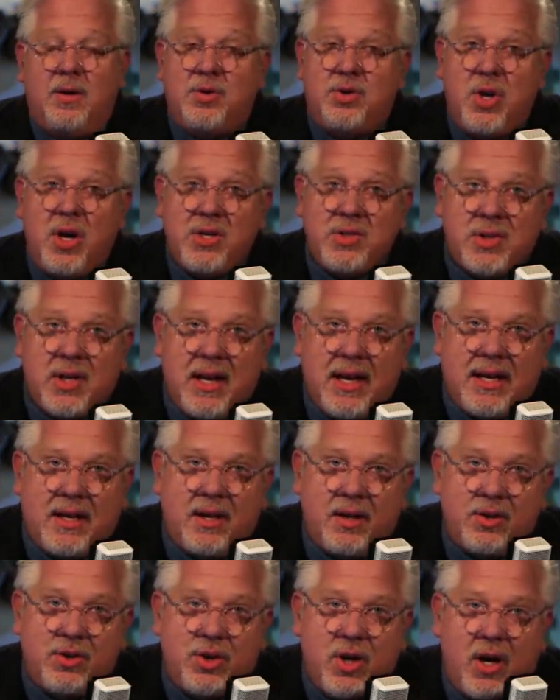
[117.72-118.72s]
Just
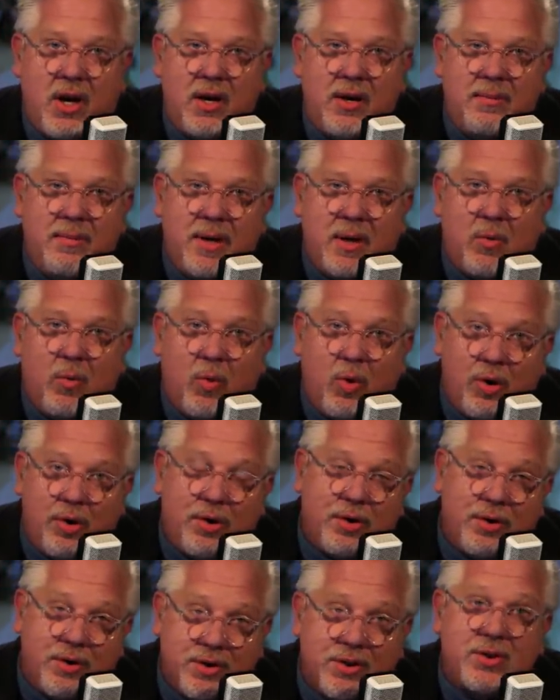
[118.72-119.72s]
like John
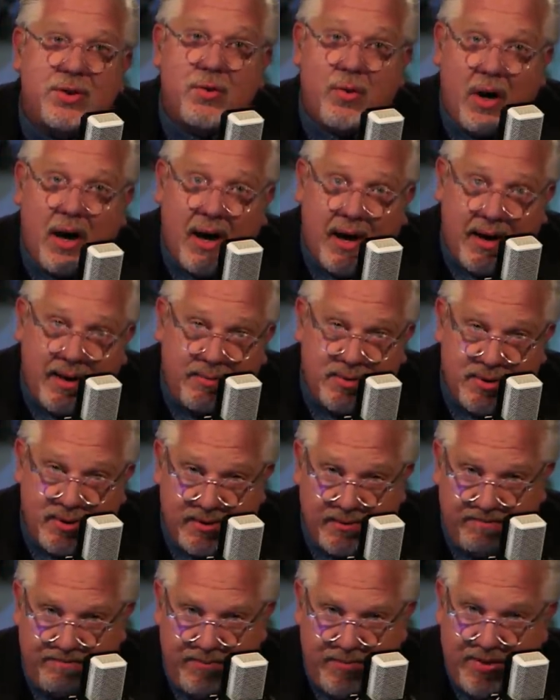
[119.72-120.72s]
McWhorter
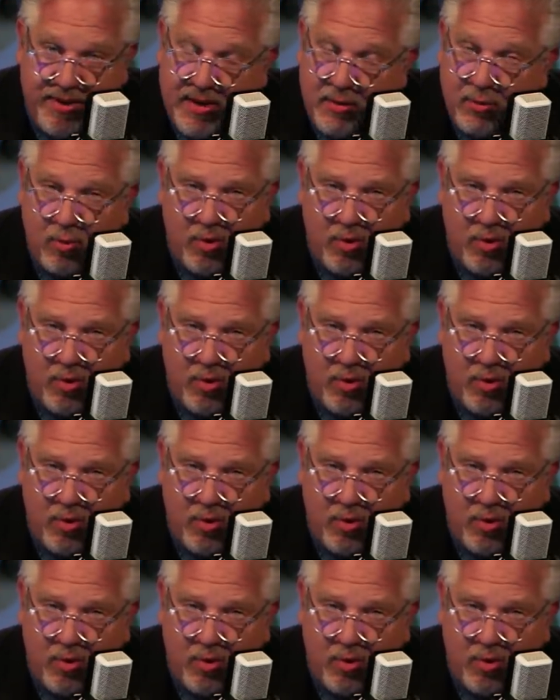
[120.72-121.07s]
describes, the